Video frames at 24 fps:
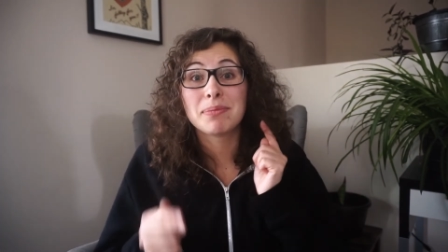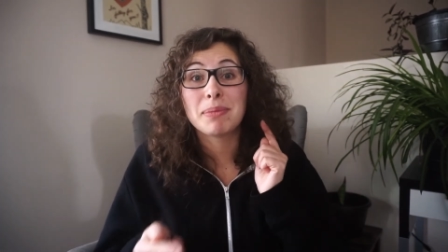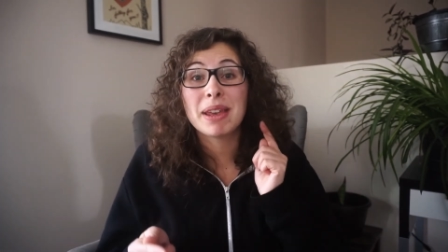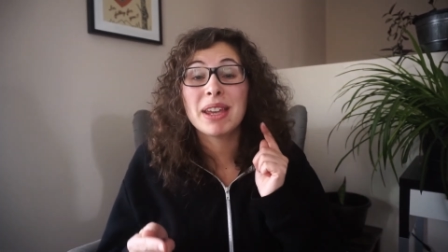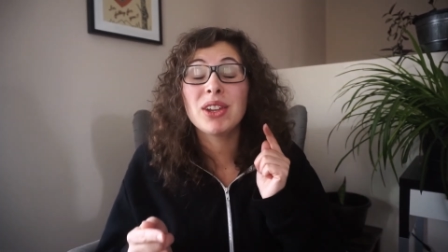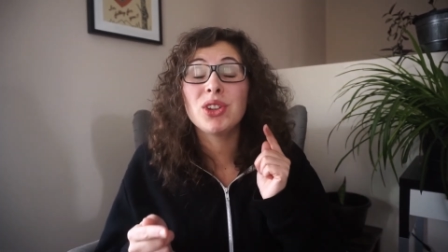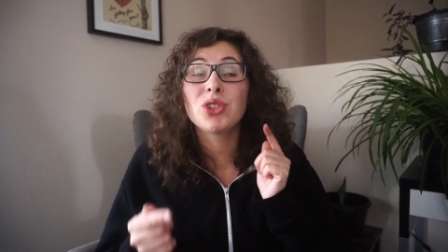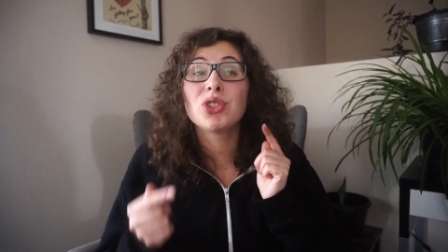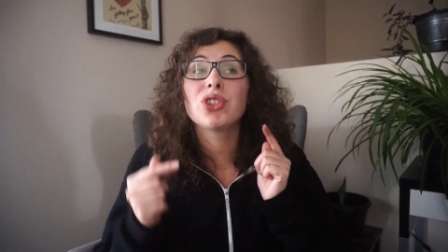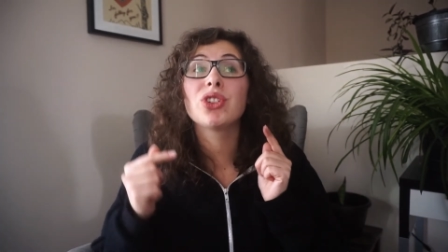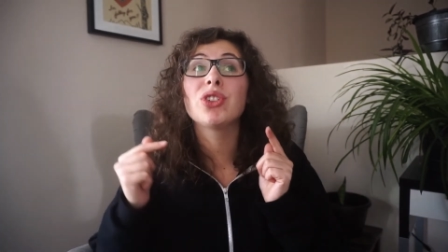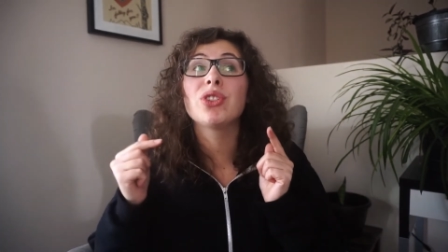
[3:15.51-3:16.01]

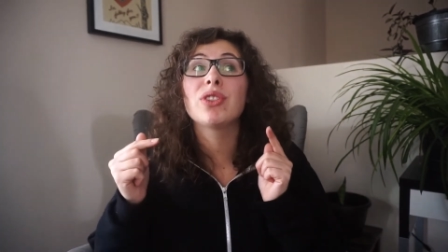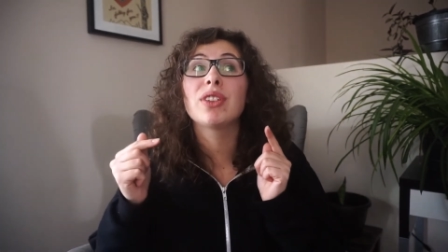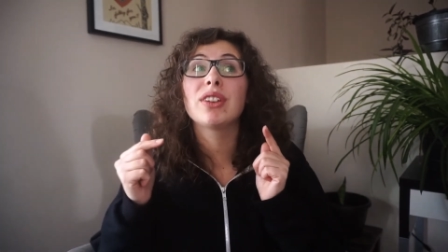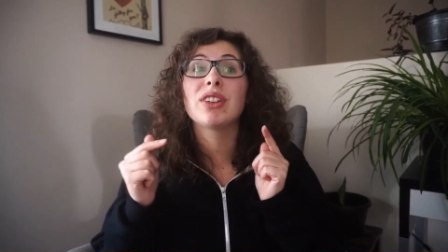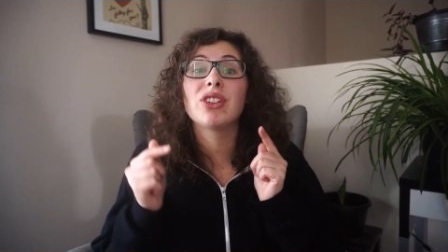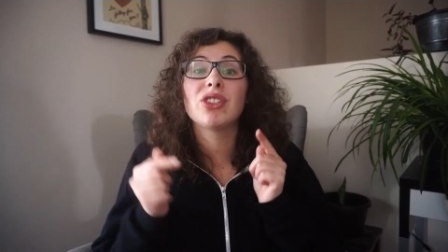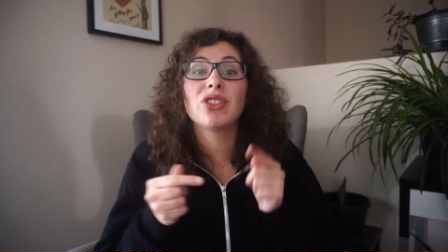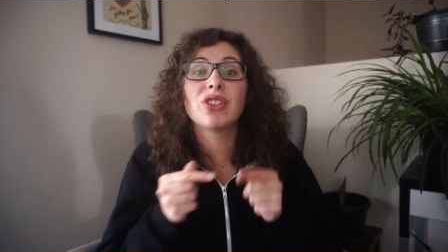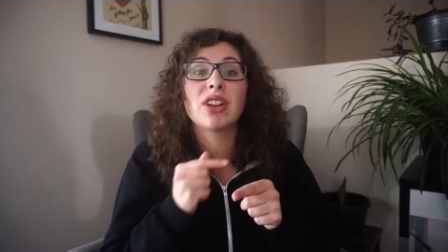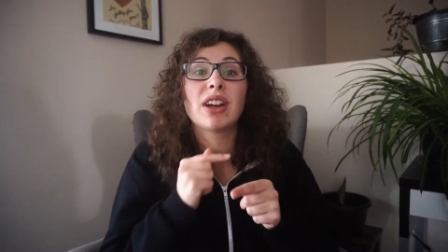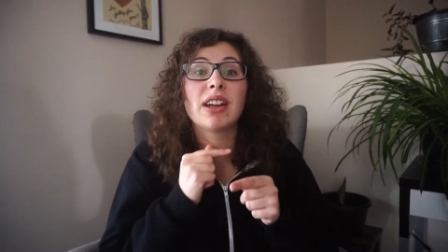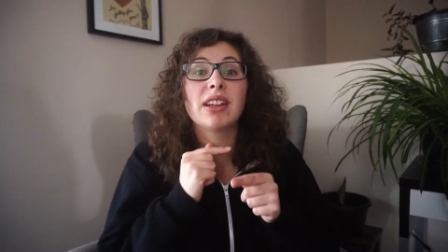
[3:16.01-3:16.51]
Make sure that
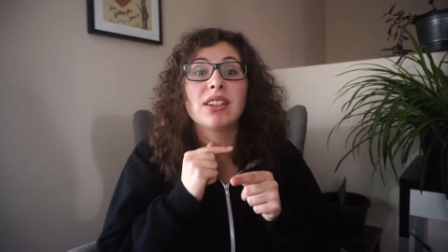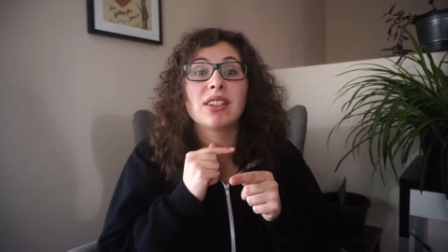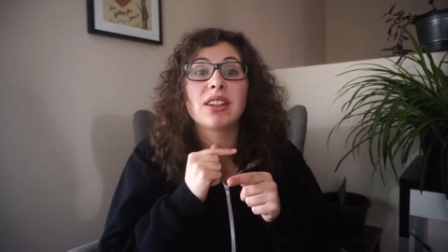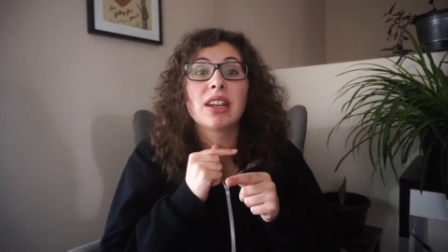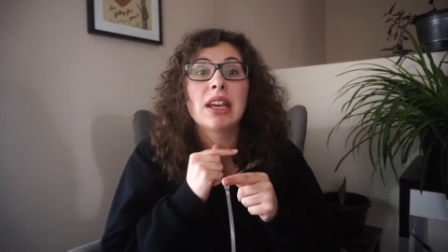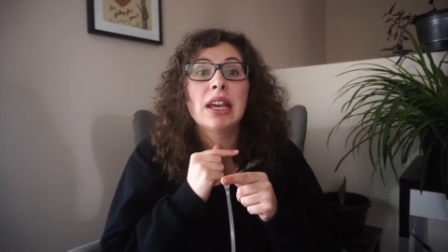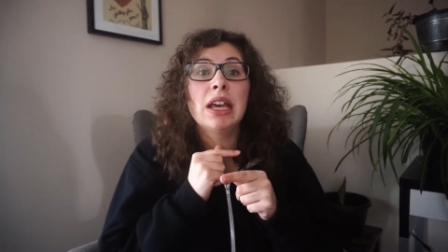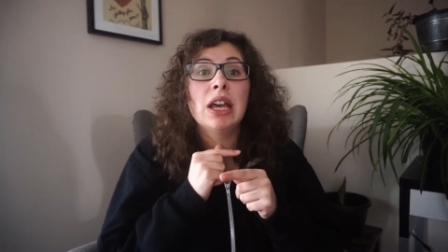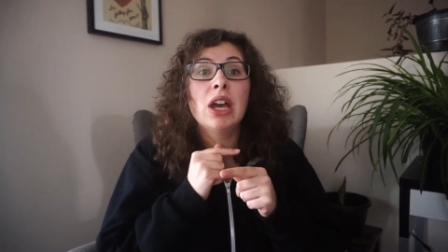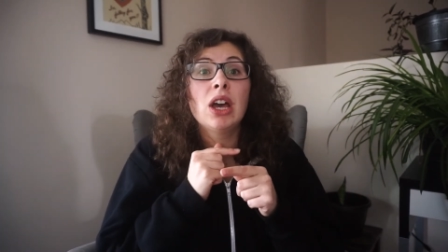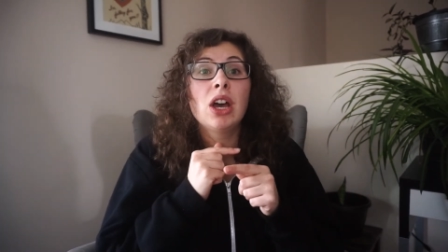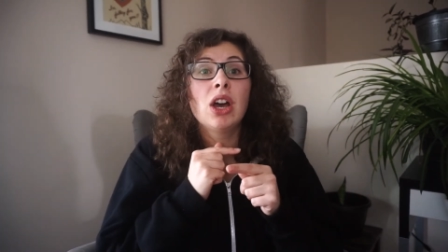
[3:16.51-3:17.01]
you're not
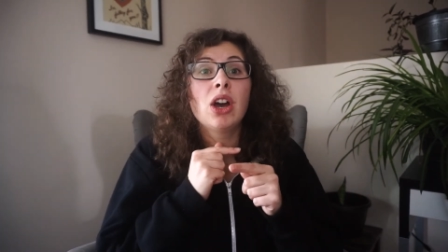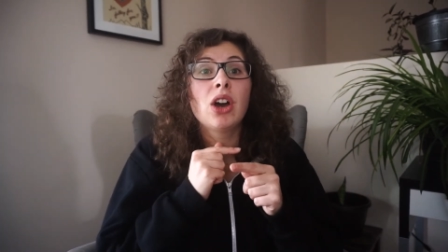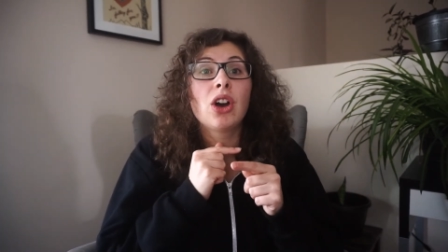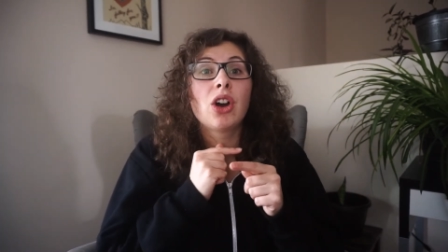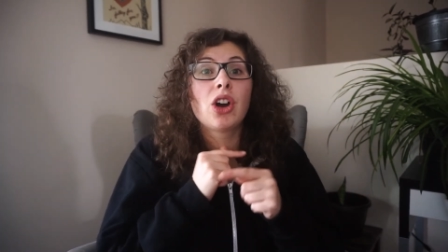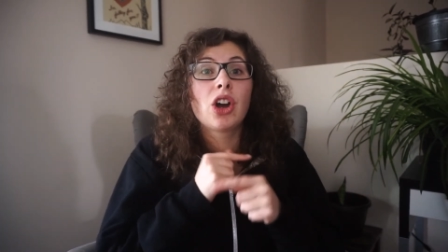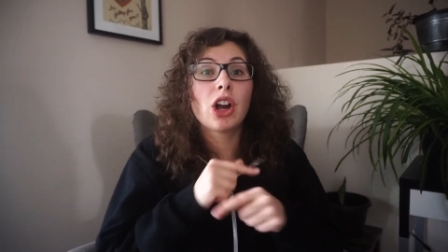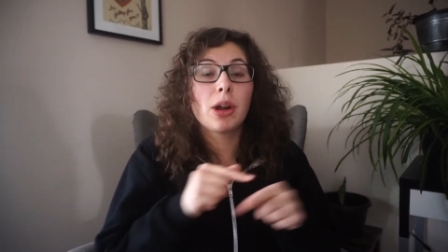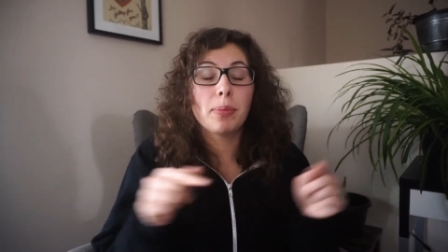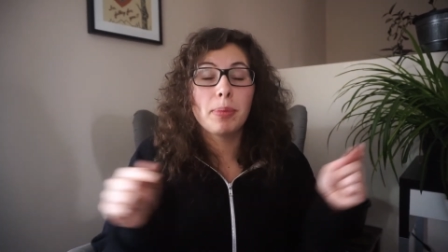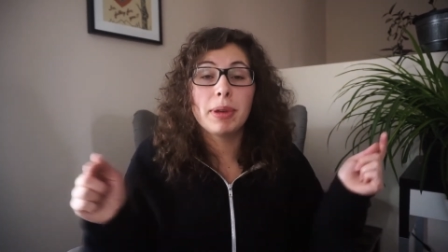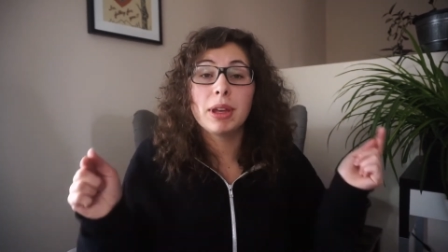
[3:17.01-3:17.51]

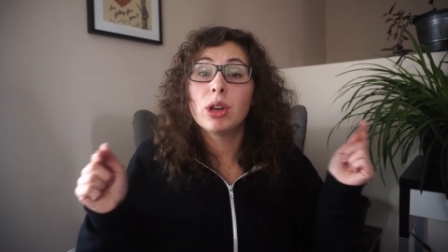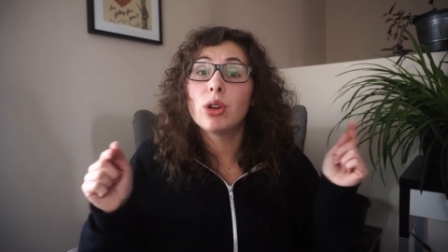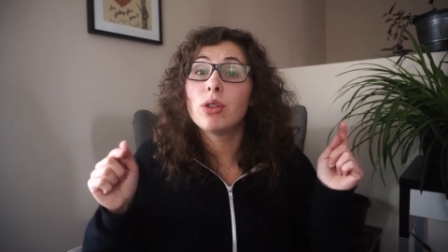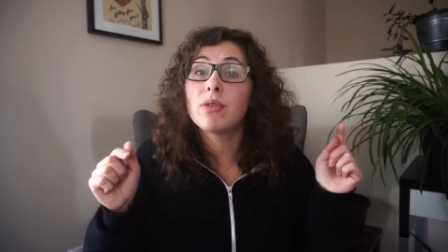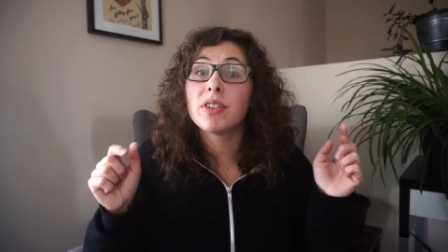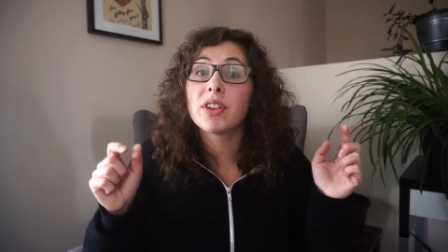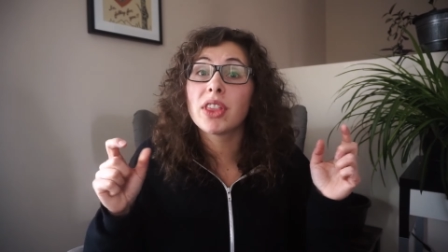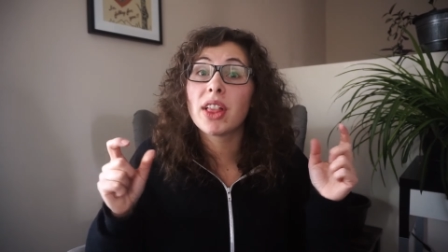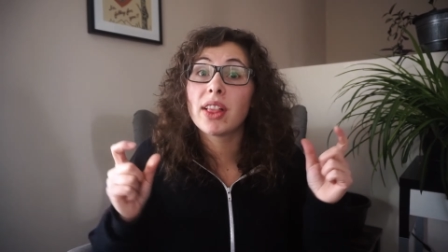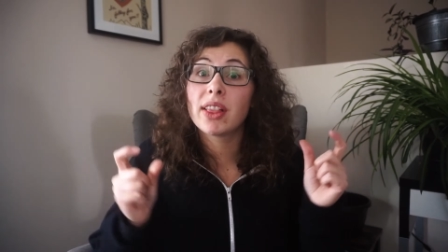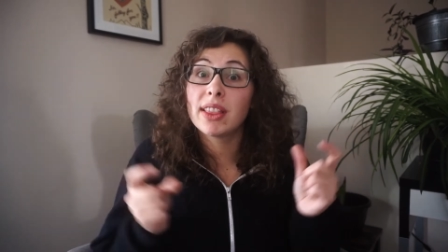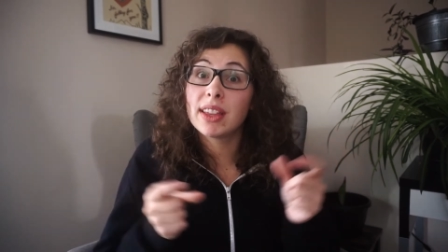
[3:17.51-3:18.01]
harping
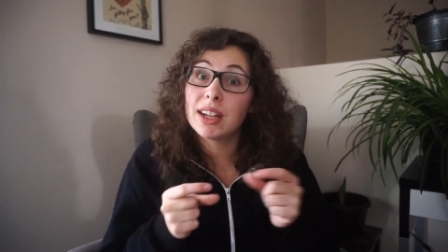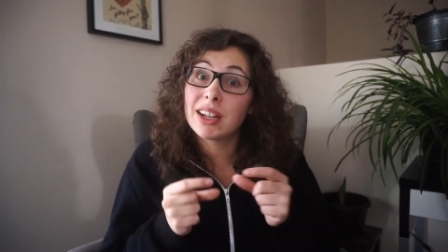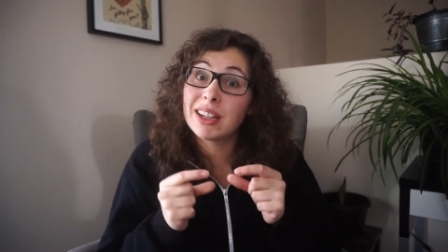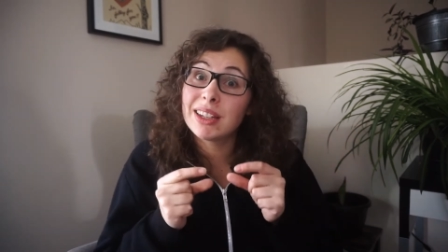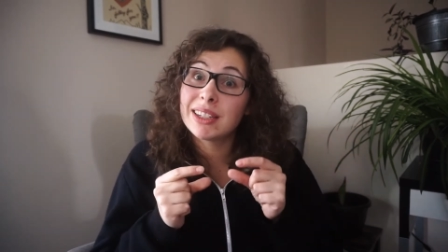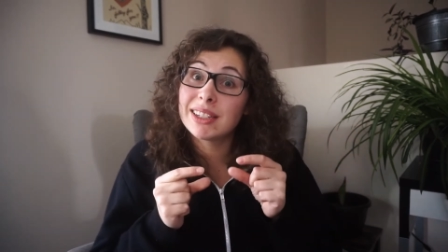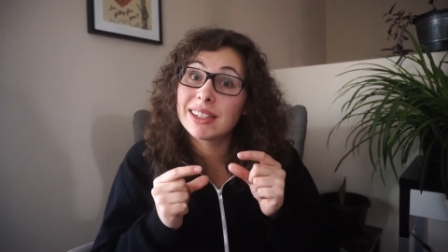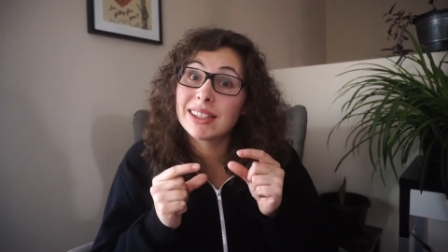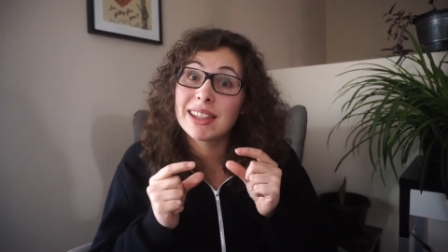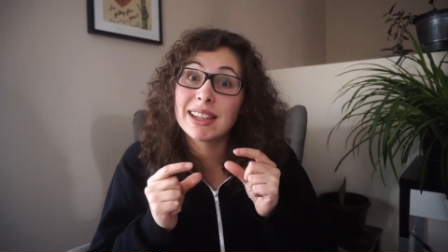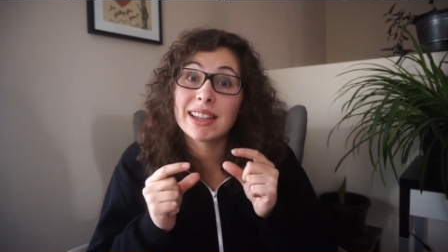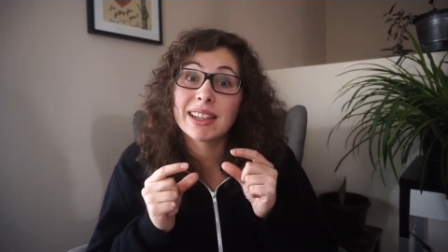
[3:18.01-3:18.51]
over the
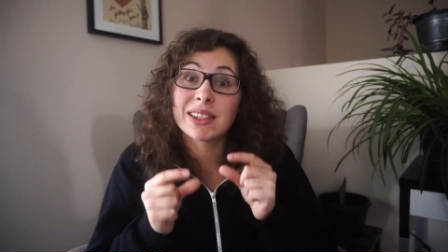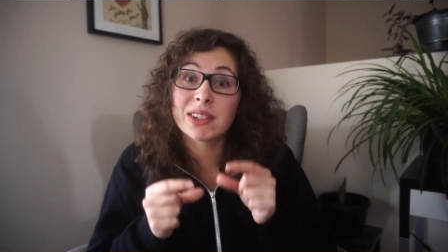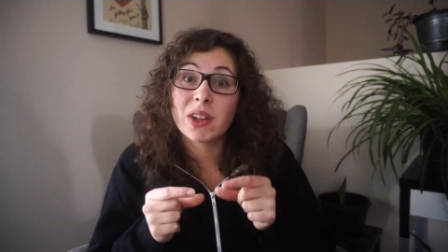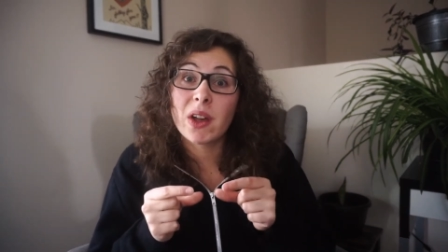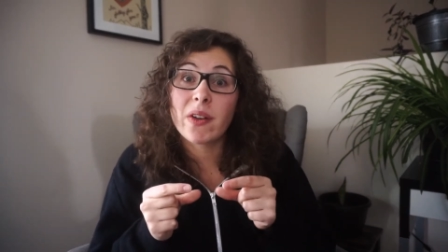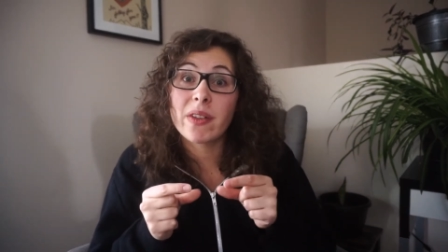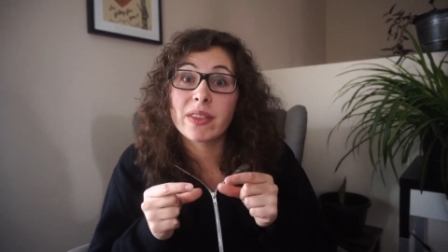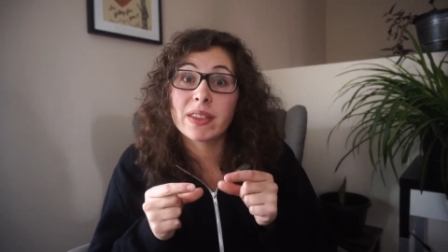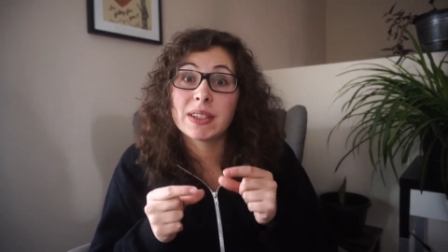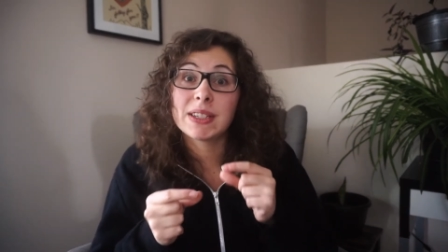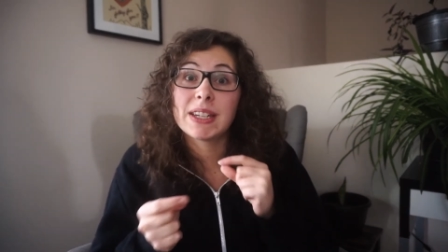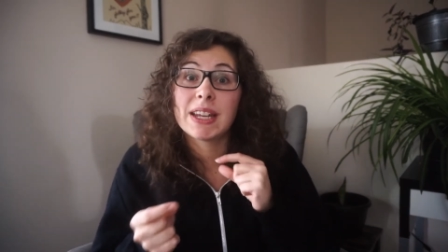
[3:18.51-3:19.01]
littlest things
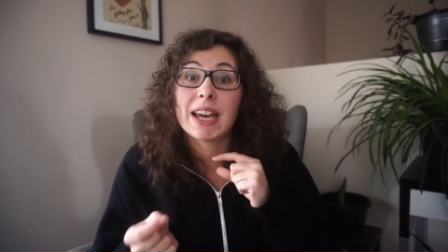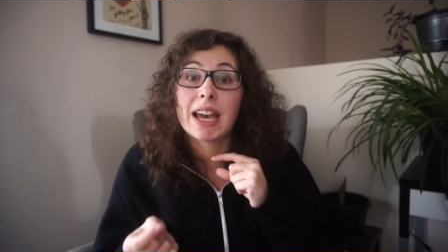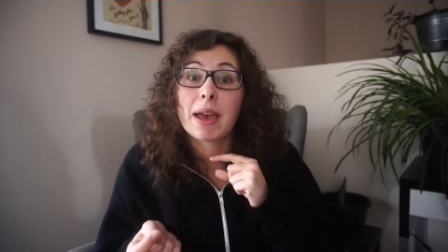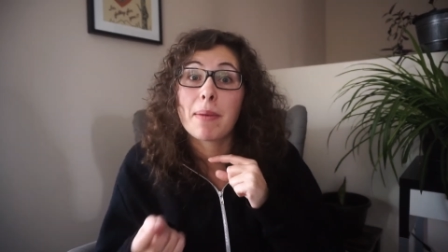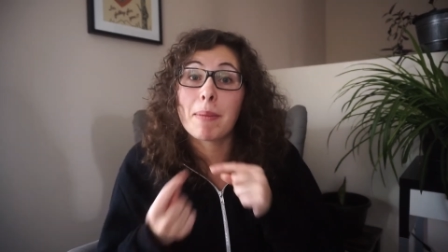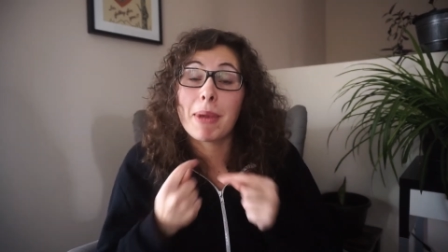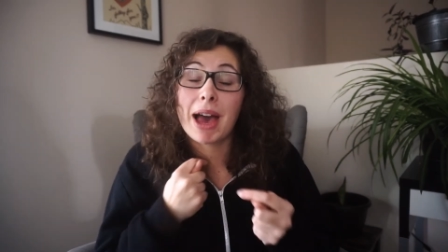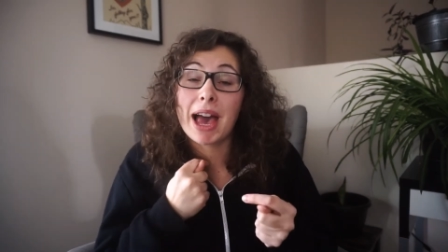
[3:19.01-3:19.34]
all the time.